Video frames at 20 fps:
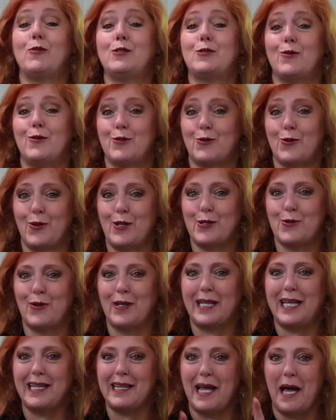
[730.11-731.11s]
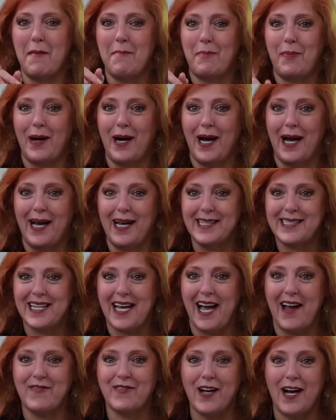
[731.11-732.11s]
I'm going to enjoy drinking that,
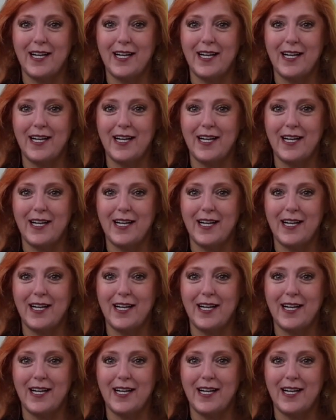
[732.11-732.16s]
but